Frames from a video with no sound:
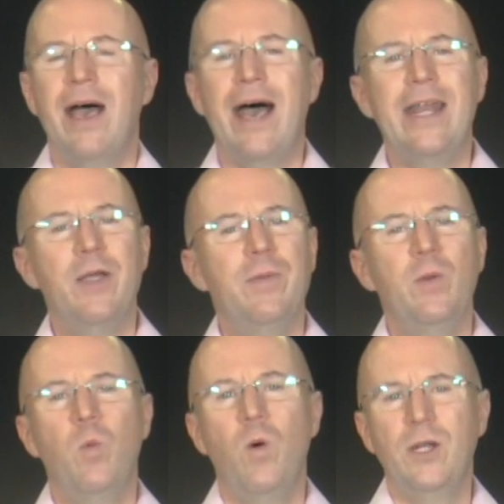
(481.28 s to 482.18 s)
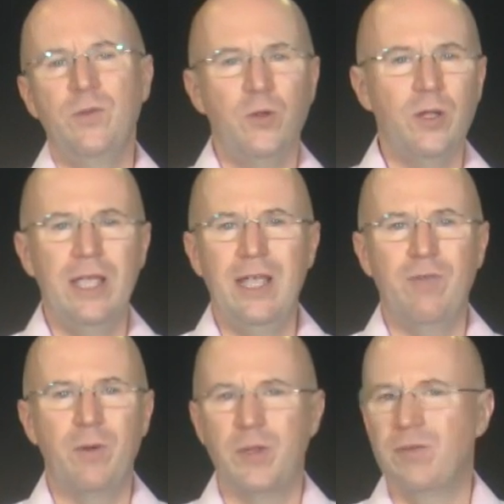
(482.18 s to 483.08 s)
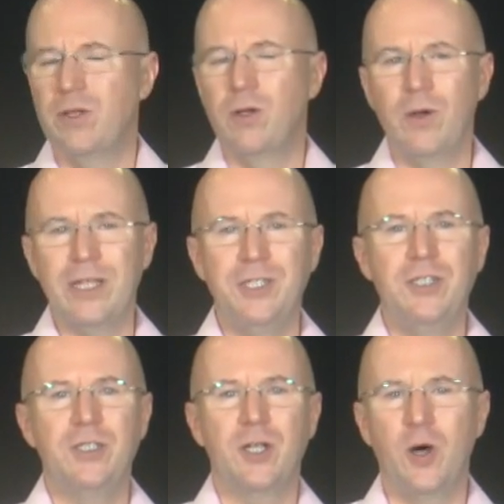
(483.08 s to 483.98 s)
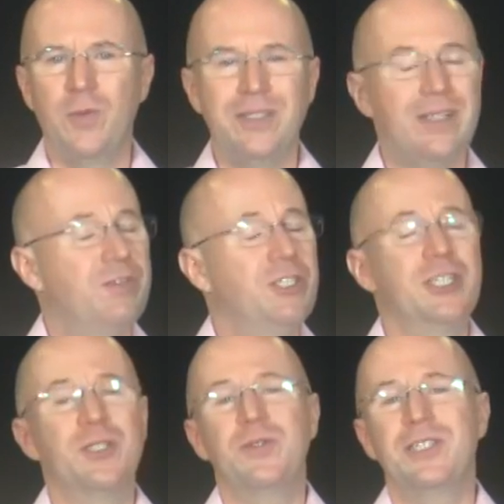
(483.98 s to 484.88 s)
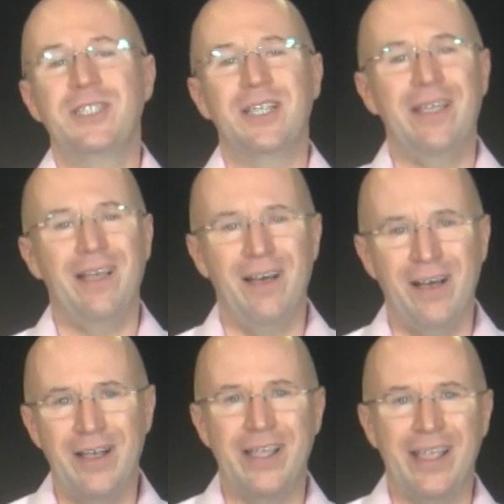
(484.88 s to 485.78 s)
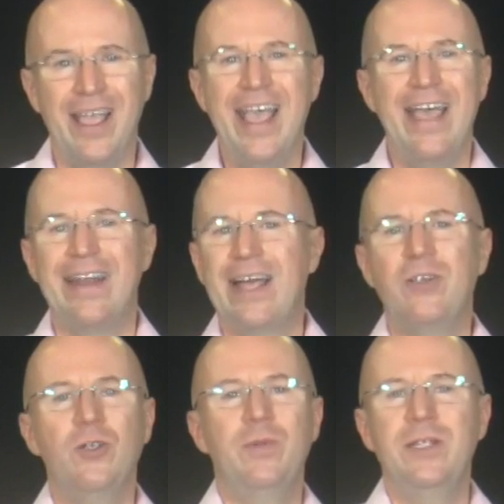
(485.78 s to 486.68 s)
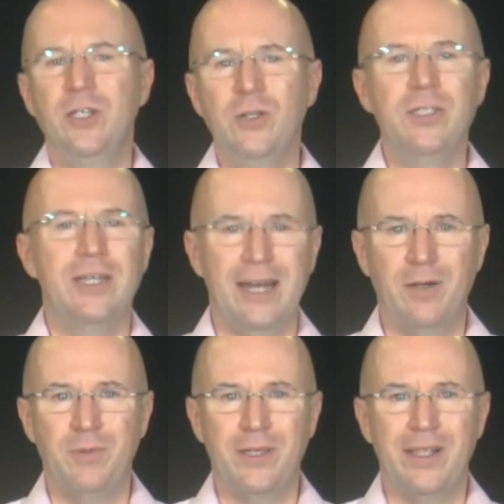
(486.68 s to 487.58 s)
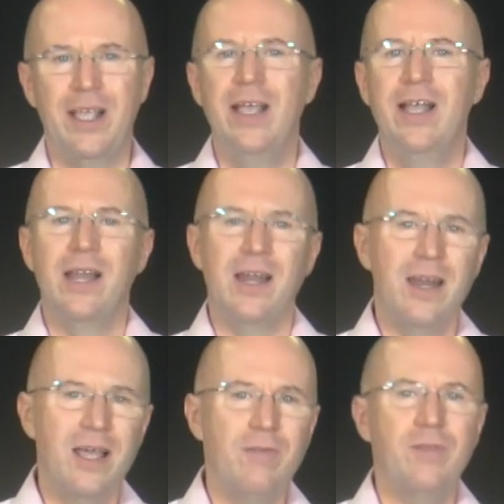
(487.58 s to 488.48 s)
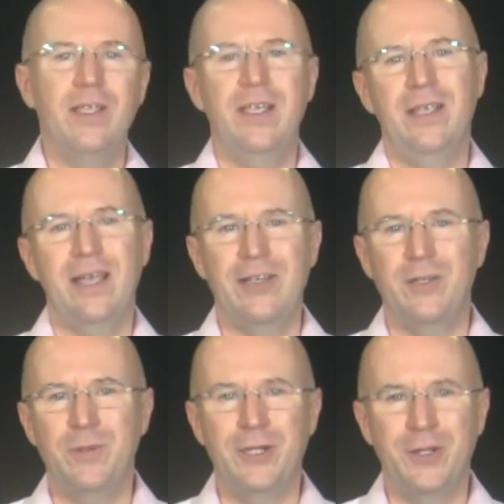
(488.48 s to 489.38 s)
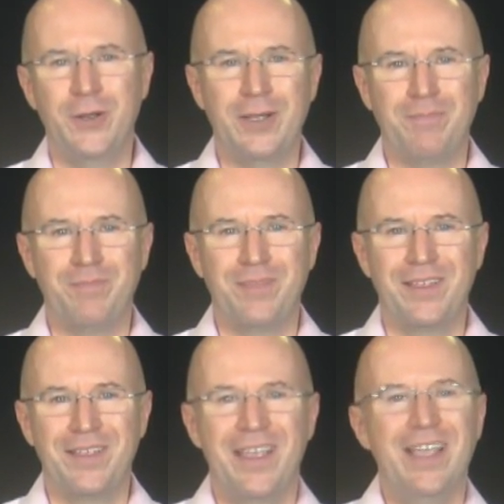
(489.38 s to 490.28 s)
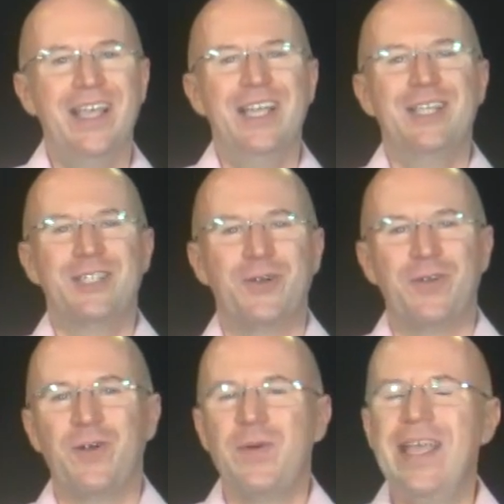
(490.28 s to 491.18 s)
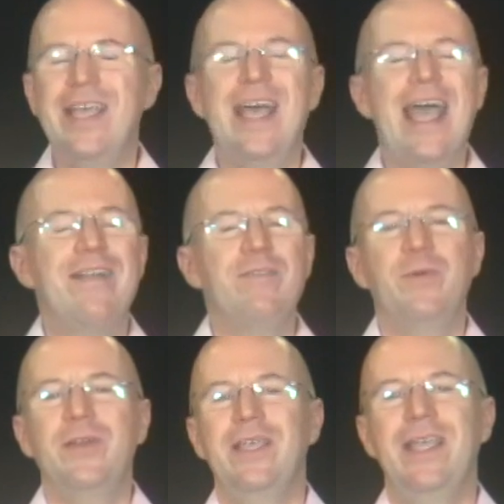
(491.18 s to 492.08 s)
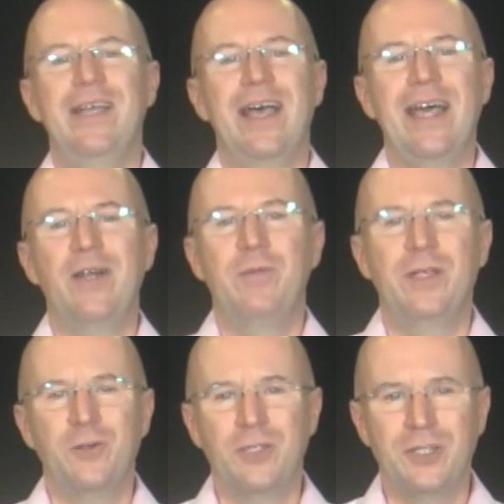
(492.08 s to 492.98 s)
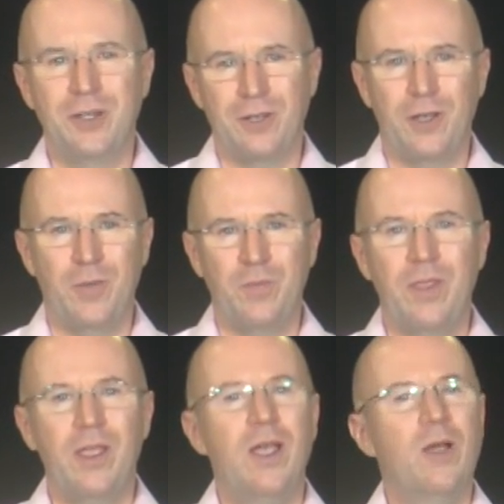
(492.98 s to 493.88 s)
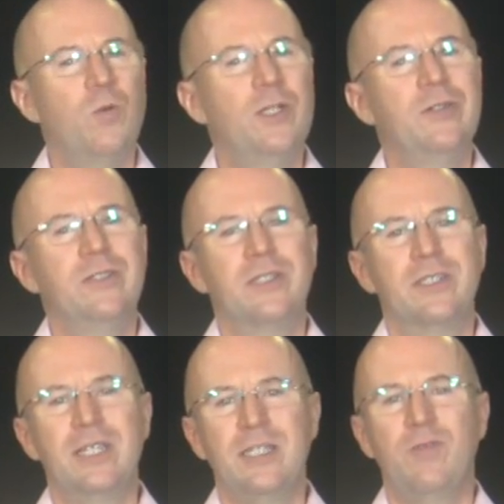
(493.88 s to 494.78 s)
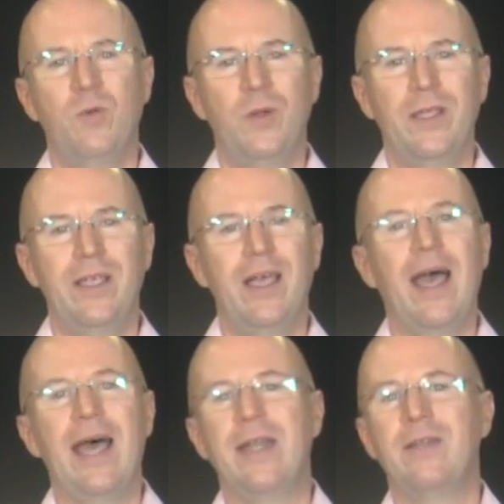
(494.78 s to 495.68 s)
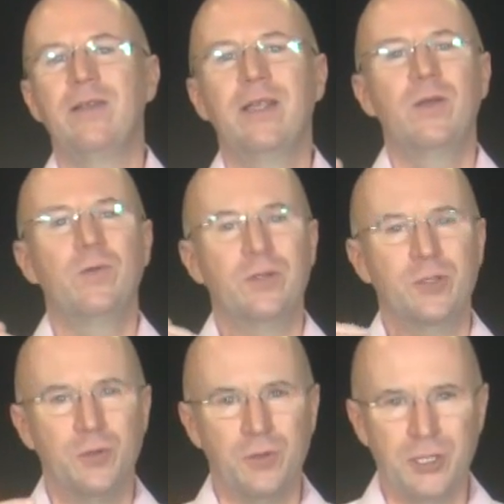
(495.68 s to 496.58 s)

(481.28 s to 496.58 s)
And it would be wonderful to hear from you. If your questions, your comments, if you just want to say hi and how you've been using NLP, love to hear how you've been doing it. So from here, everybody here at nlpcourses.com, I wish you a successful week and we'll talk